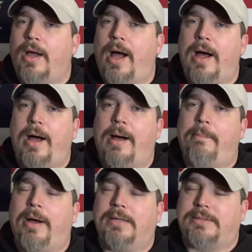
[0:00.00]
Uh,
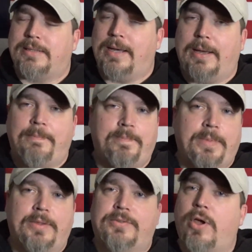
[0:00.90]
but uh,
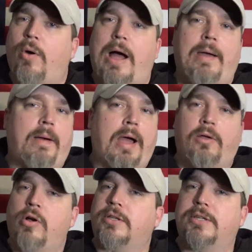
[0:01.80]
so I, I,
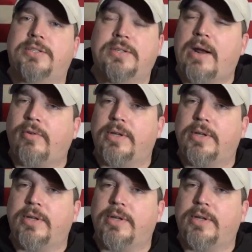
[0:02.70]
looked at several